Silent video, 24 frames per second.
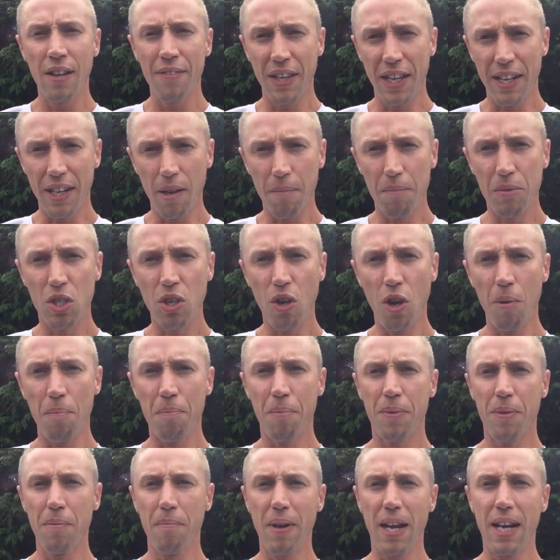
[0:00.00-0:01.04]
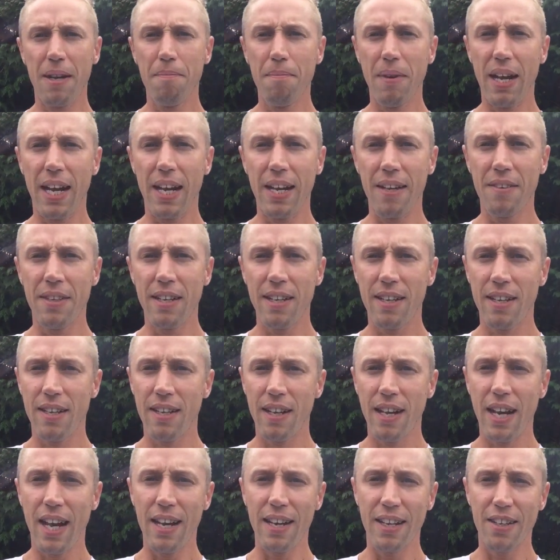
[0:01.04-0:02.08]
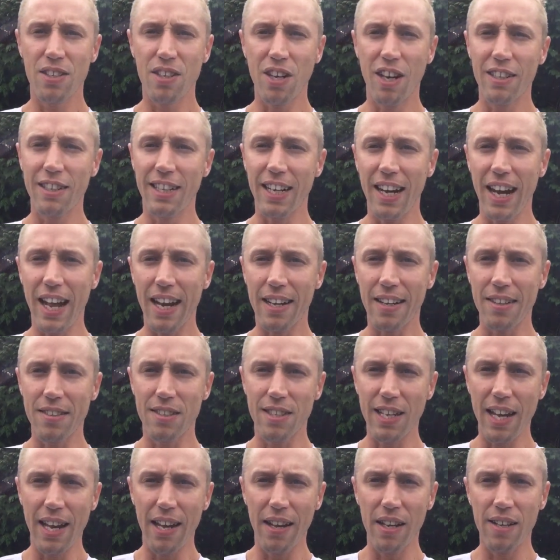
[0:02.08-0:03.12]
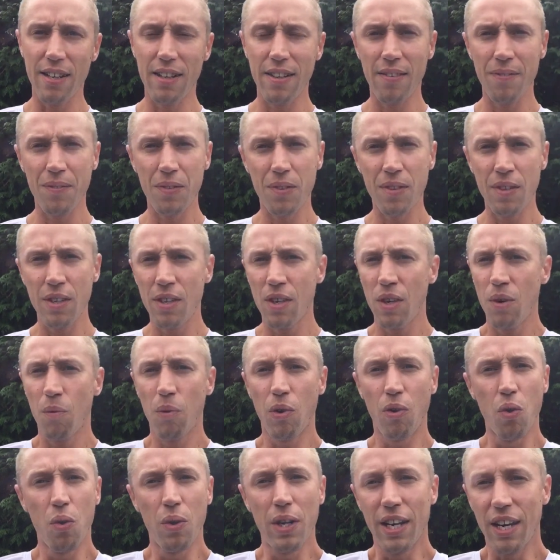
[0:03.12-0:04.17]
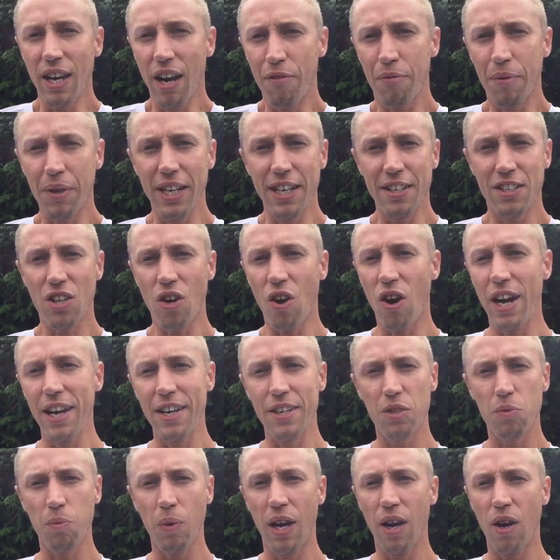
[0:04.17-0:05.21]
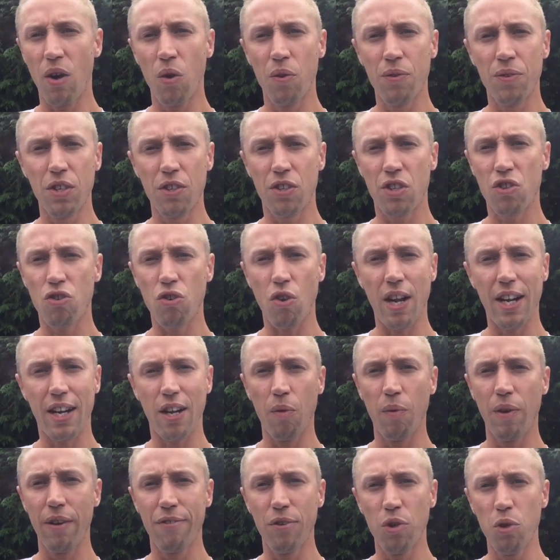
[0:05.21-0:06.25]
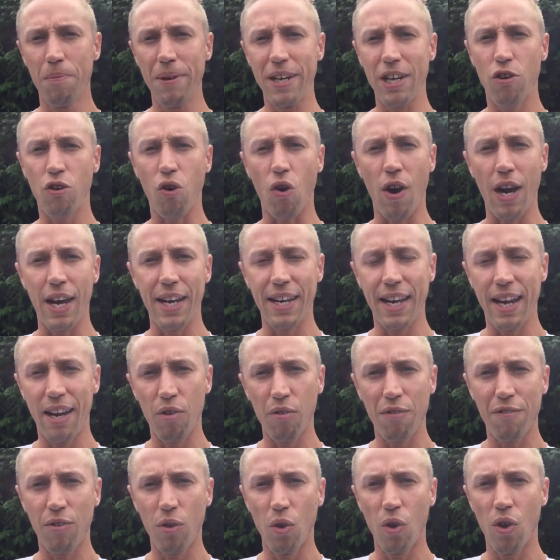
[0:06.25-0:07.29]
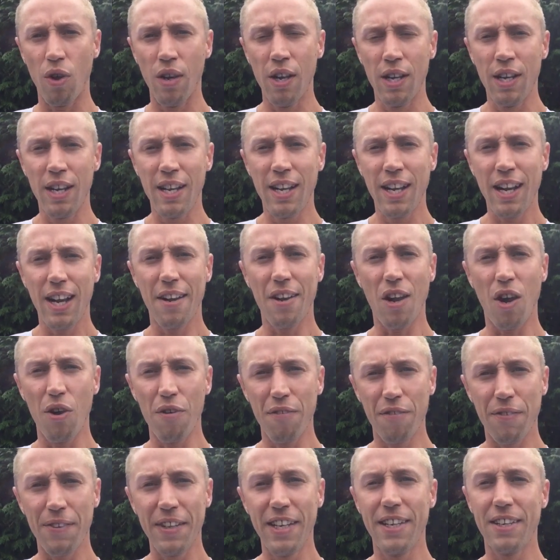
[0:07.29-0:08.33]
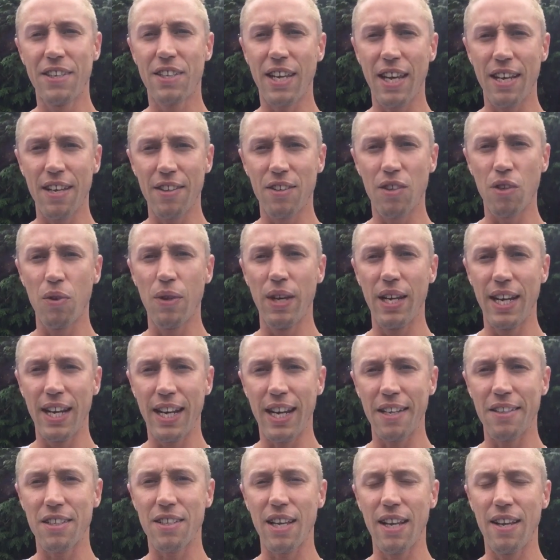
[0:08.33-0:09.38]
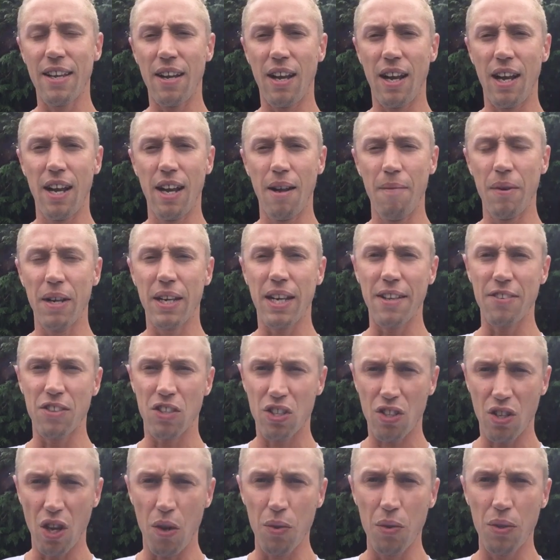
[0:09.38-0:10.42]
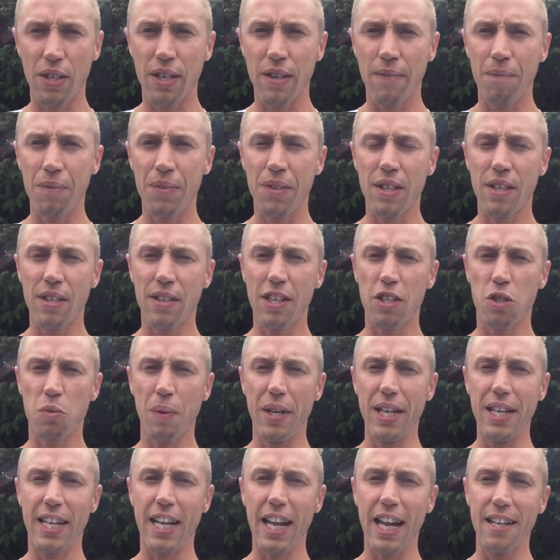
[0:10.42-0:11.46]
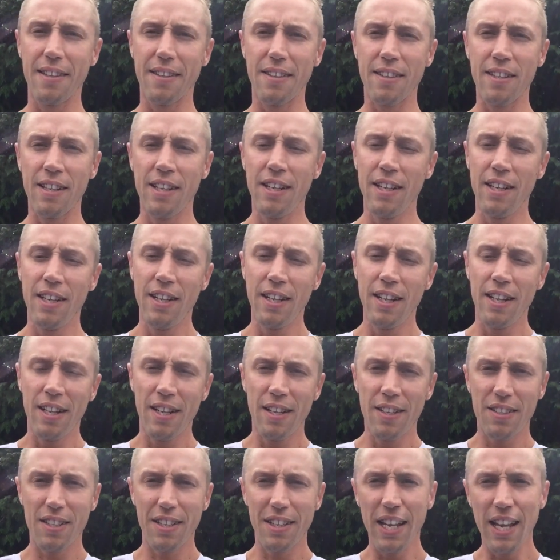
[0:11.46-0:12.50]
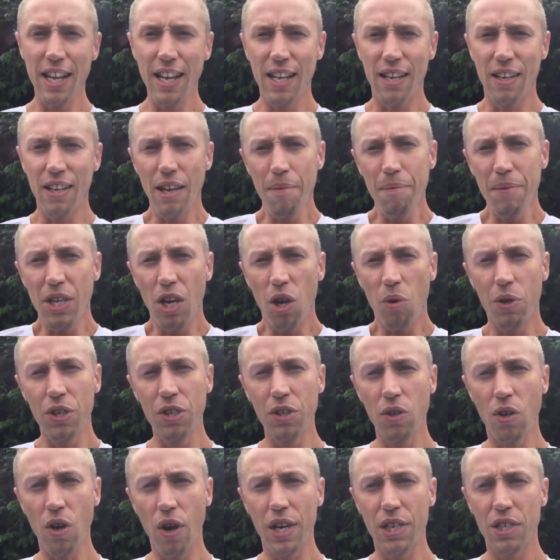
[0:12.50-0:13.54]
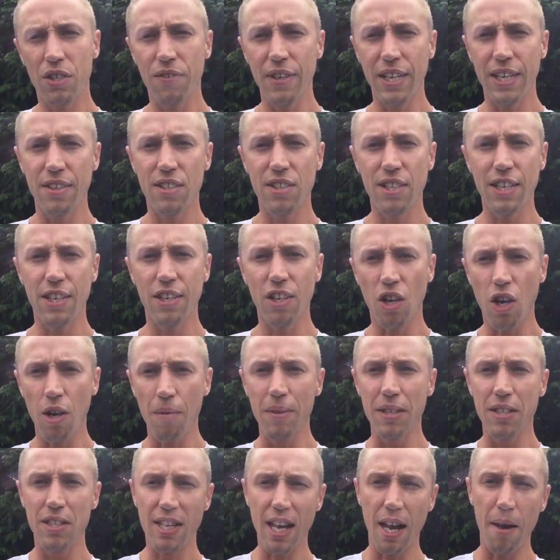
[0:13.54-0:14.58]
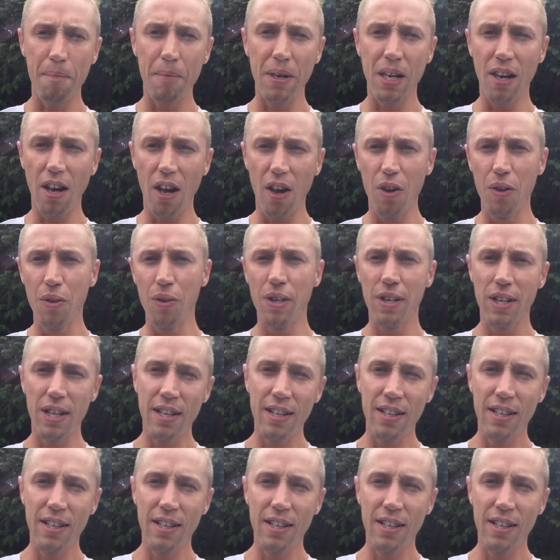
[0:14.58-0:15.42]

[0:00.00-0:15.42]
then up top, the main man, Alexandre Lacazette we're all in love with this guy as well. The striker we've all been crying out for, and hopefully he's going to do it against um, against Stoke this weekend. So yeah, let me know what you guys think. Stick your comments down below.